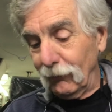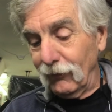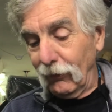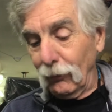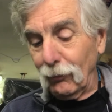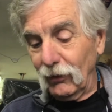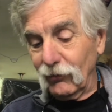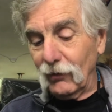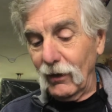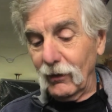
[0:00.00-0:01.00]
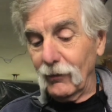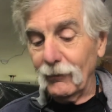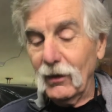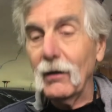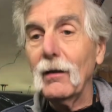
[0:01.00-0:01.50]
fingerprints on it.
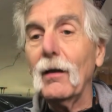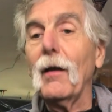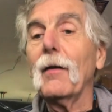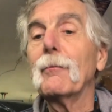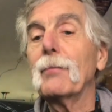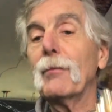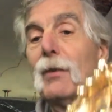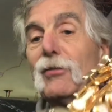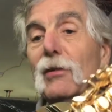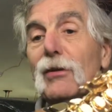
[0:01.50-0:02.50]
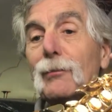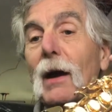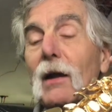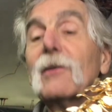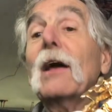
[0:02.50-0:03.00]
Basically,
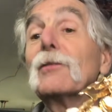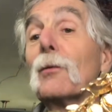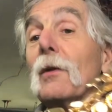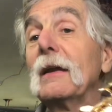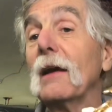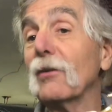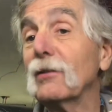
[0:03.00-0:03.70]
Spotlight has a really nice